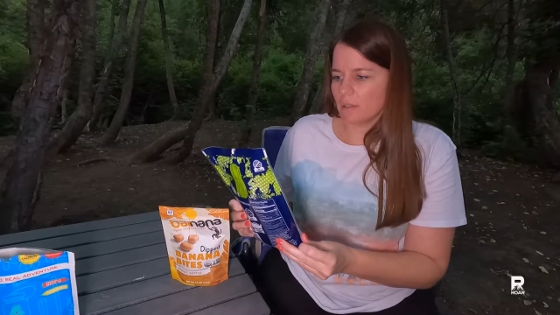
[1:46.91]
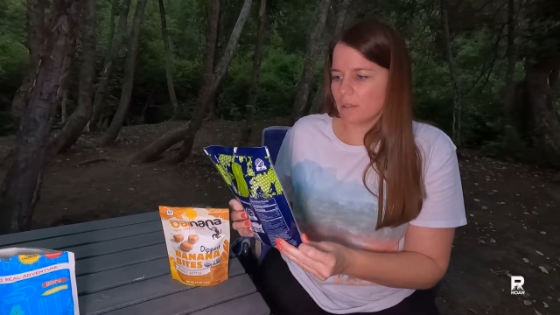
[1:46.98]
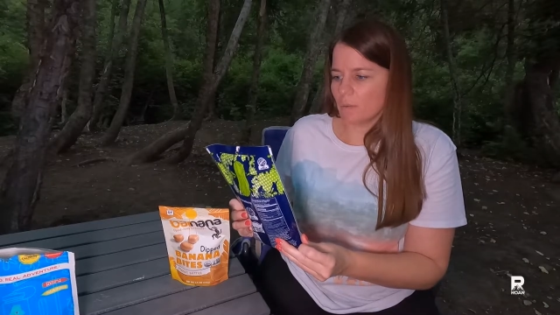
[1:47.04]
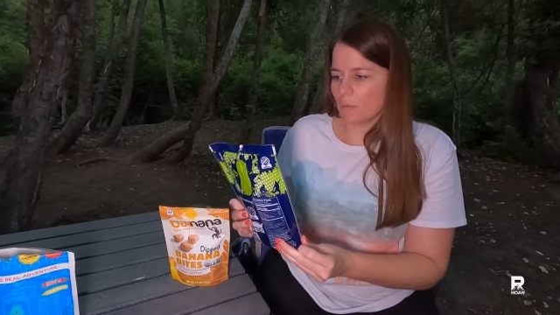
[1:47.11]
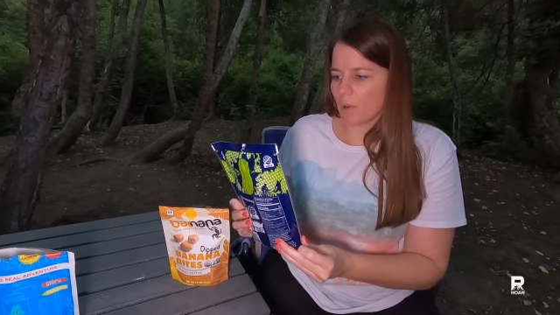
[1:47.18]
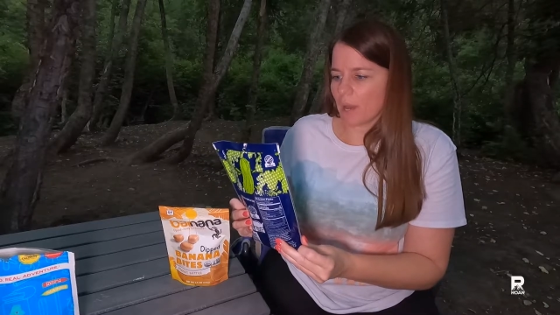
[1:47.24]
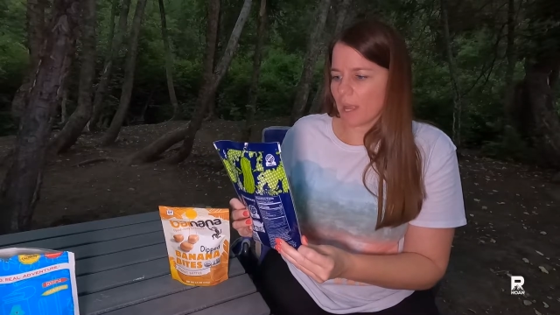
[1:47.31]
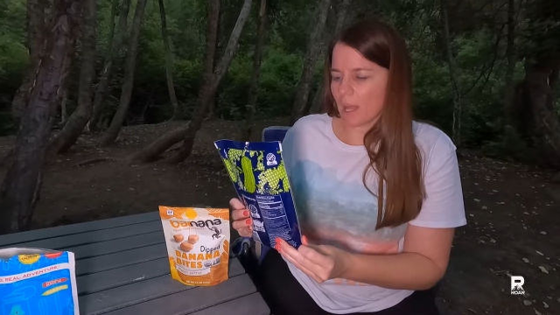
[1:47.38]
The
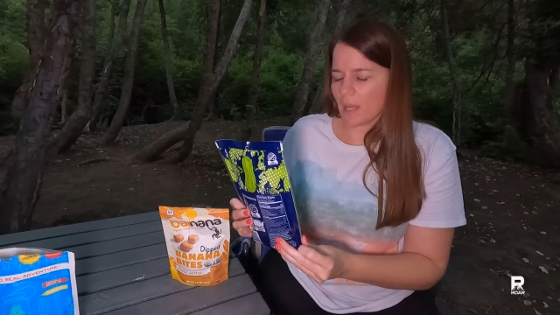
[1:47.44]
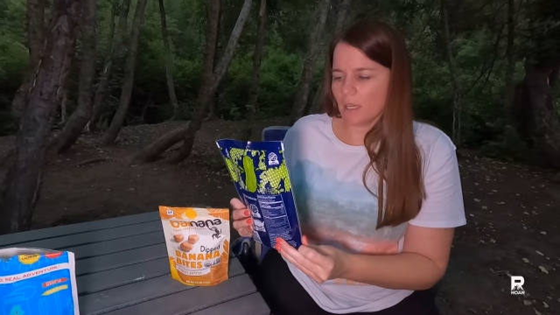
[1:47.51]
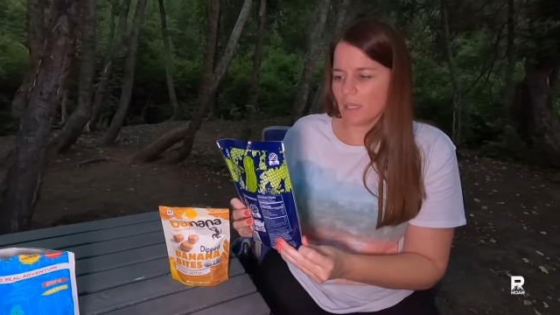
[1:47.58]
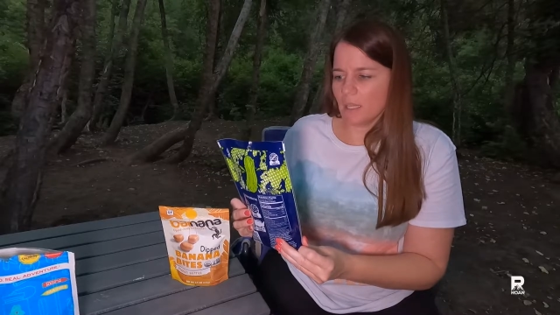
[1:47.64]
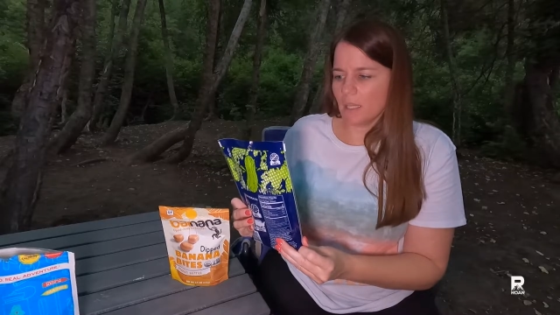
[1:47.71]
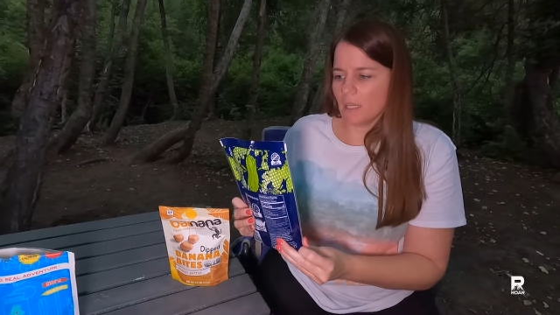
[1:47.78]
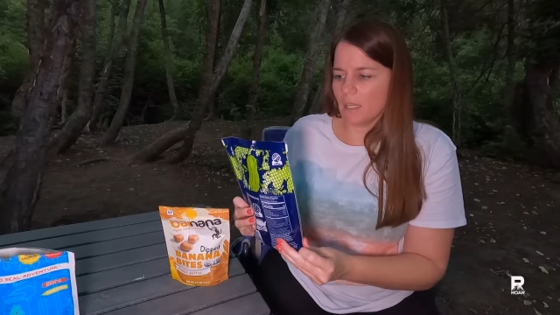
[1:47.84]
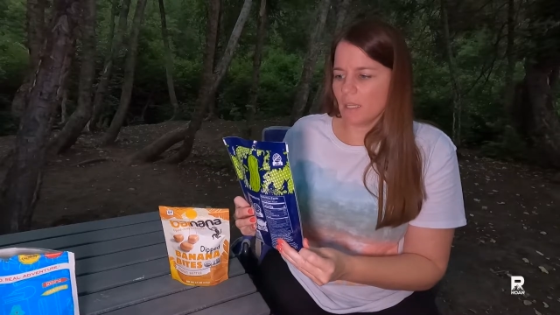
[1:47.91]
brand
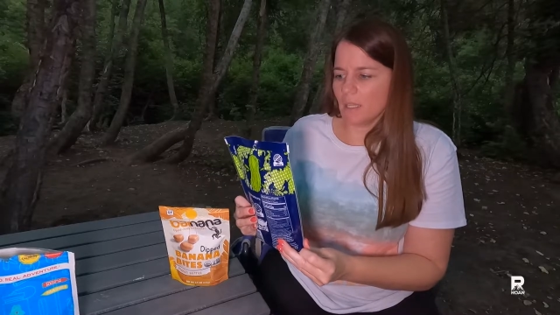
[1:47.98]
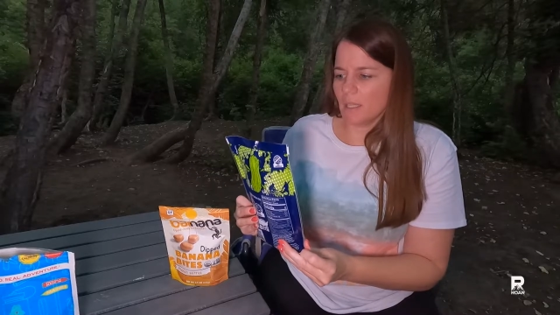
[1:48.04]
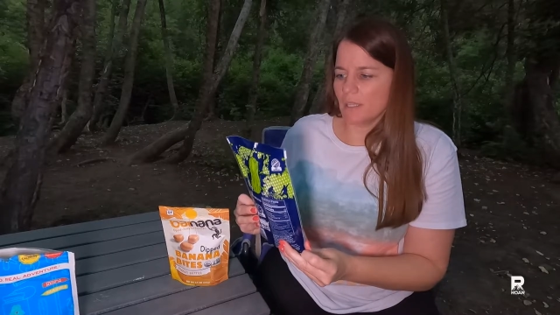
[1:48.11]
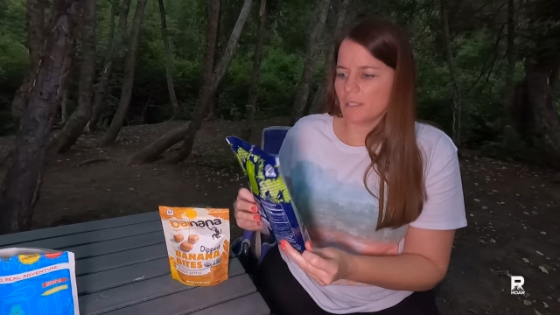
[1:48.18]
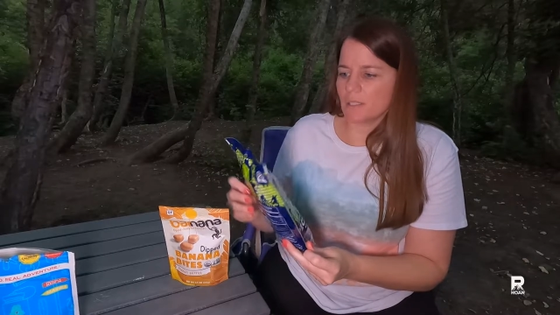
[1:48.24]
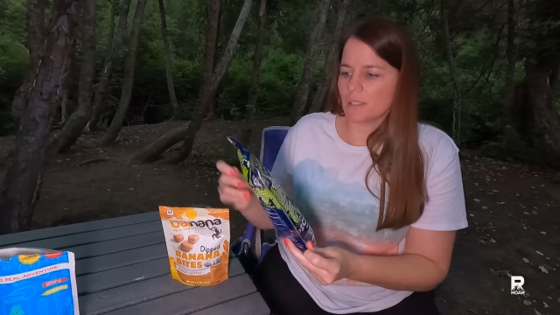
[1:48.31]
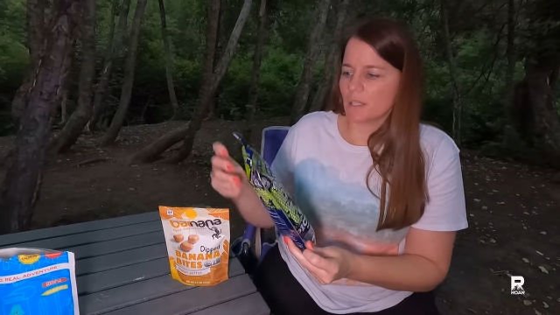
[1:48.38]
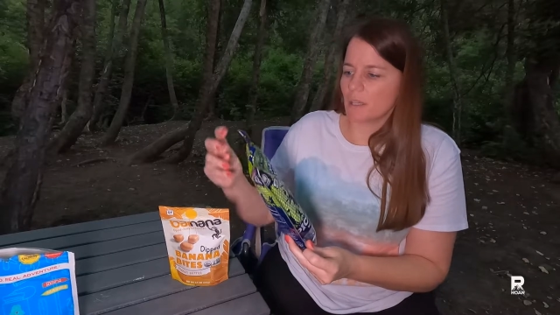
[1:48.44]

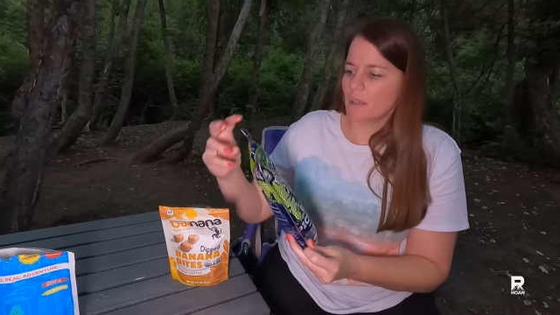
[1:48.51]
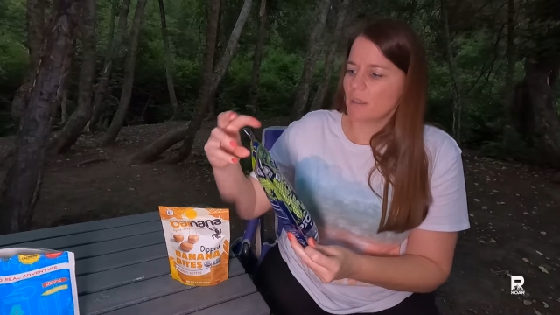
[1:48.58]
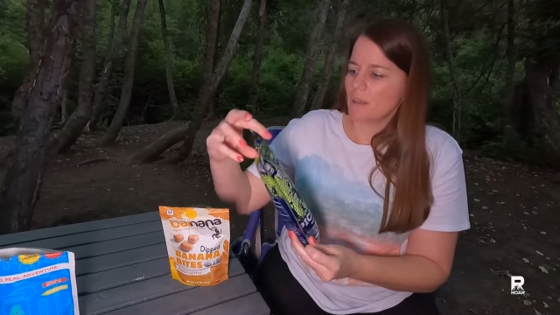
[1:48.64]
is